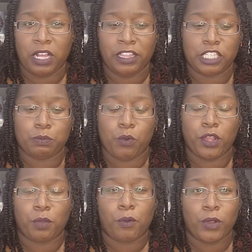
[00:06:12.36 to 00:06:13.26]

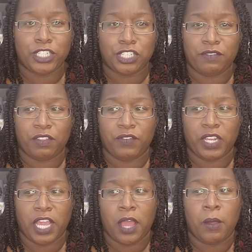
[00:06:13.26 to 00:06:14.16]
spoiler portion of the
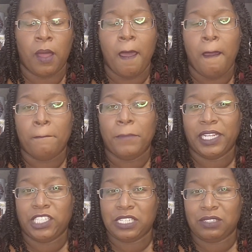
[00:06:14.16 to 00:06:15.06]
video, but
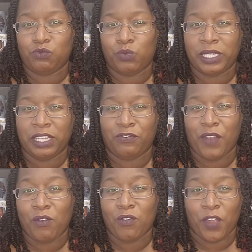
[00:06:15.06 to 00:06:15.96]
it just really
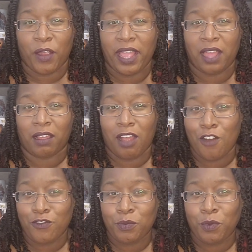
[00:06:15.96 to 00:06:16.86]
felt very
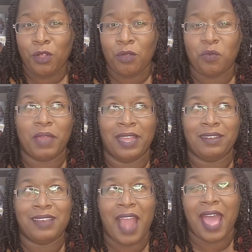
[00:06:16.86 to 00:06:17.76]
uncomfortable
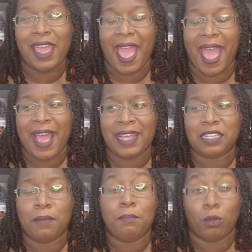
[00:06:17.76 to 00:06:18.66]
and not as
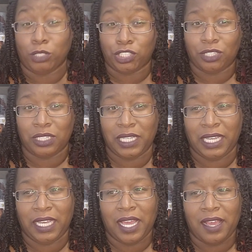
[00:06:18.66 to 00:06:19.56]

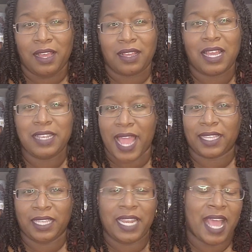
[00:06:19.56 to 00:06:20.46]
emotionally
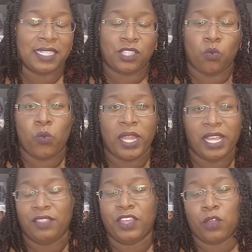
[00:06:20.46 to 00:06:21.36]
connected as the one
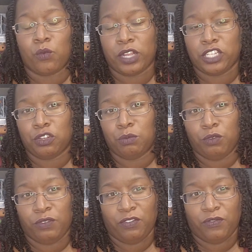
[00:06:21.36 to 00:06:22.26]
in the original
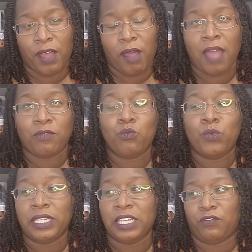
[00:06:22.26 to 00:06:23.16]
movie felt. I
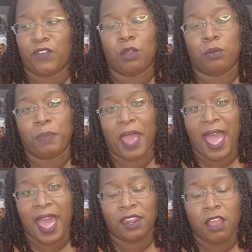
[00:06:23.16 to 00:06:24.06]
really felt
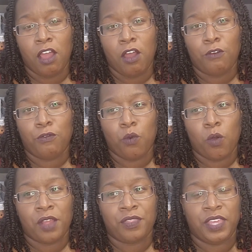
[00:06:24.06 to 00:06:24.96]
bad
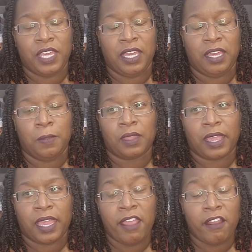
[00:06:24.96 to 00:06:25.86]
for the
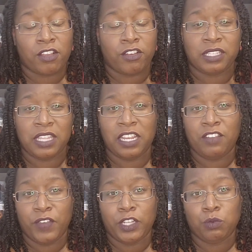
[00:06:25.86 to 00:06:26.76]
characters and the
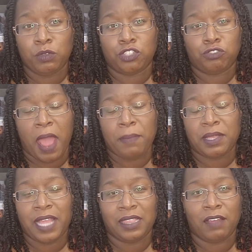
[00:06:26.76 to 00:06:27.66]
individuals trapped
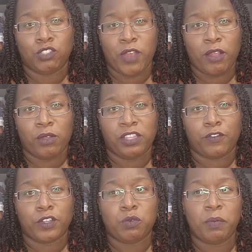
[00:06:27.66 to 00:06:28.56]
in that love triangle in the
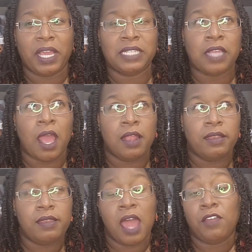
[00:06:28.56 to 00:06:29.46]
first one, because
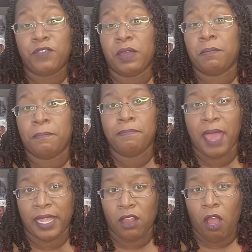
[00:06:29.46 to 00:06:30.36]
none of them
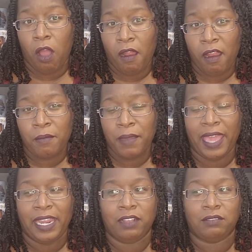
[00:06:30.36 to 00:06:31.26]
met harm,
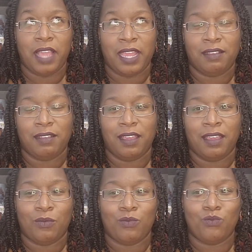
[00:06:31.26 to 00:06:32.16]
and
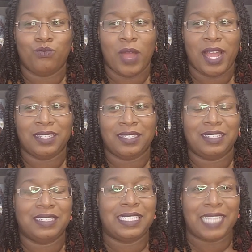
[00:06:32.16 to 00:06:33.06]
it was
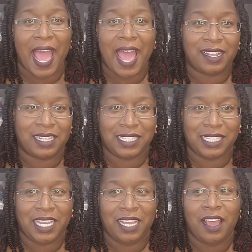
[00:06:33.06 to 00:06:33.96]
sad to
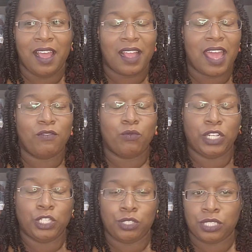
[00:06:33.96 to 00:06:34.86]
see kind of the
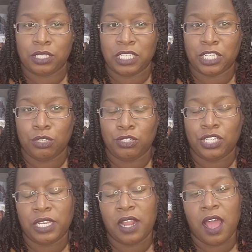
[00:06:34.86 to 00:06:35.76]

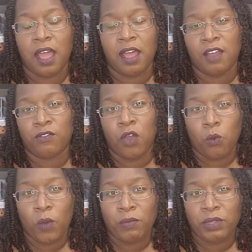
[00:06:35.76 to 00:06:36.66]
disillusion of
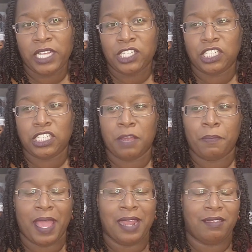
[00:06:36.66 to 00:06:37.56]
one relationship
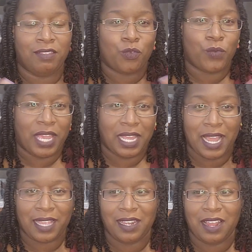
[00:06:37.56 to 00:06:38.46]
and then the
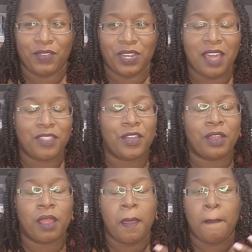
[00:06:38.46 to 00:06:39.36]
reconnecting of
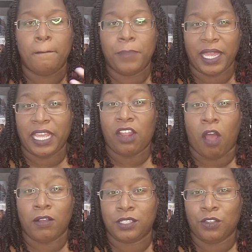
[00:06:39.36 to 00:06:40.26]
another. But it
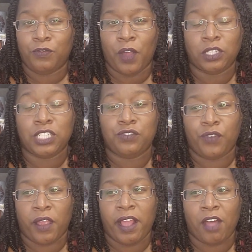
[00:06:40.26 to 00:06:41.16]
also felt just
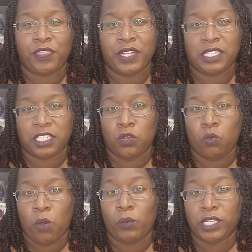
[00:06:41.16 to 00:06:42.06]
very authentic to
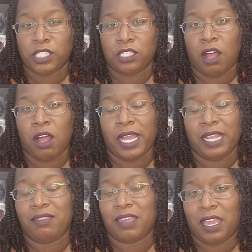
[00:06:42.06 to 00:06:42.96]
what we saw
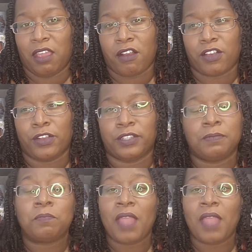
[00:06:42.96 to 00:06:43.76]
in the characters.